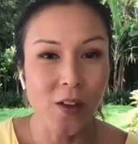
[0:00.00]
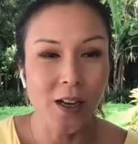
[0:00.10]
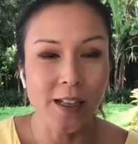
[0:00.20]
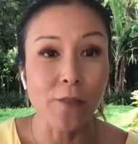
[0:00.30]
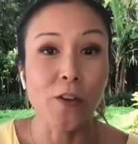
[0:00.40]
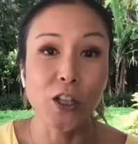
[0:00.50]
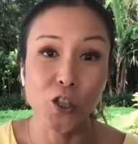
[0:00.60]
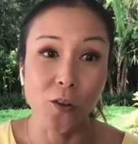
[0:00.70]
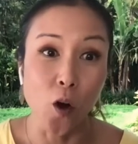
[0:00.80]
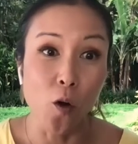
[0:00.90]
the
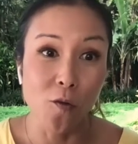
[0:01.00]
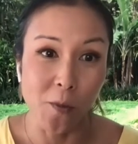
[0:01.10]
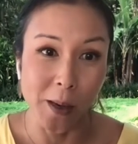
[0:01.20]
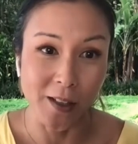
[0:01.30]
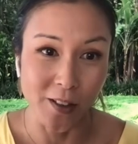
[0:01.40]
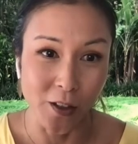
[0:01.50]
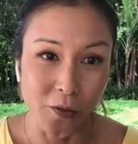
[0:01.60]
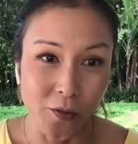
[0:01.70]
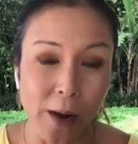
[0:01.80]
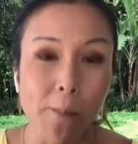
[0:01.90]
definition of home for
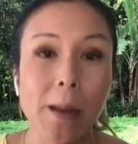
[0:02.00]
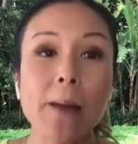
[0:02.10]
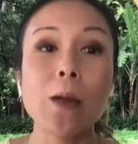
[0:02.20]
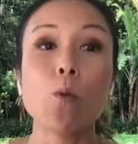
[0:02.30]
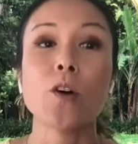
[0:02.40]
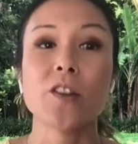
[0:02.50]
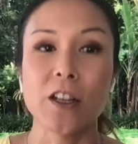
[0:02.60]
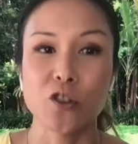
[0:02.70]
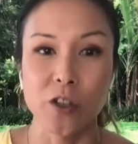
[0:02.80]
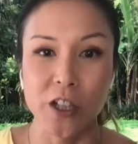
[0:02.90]
myself that maybe
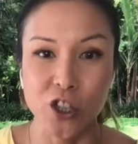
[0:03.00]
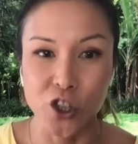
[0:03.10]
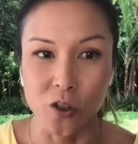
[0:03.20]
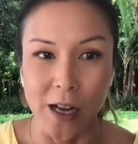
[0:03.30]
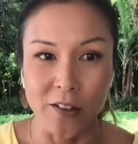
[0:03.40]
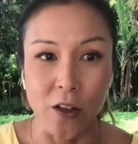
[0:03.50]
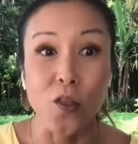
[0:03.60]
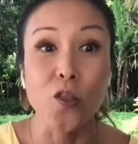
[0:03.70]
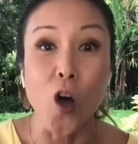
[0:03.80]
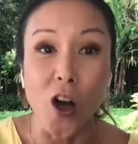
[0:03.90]
wasn't as traditional as I
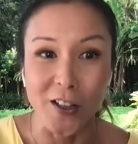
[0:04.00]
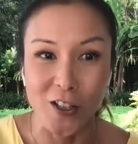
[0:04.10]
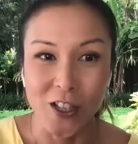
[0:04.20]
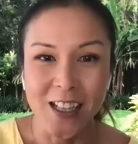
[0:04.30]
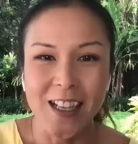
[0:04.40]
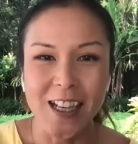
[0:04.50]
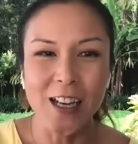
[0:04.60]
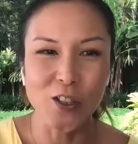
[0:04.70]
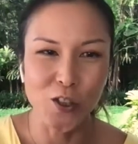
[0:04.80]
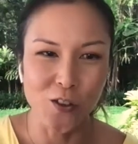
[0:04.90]
thought
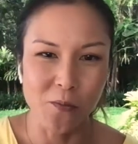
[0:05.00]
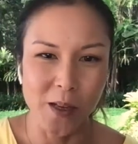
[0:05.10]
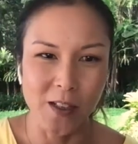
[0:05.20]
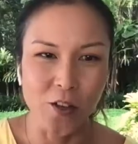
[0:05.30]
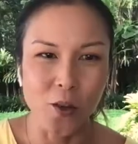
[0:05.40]
it should have been?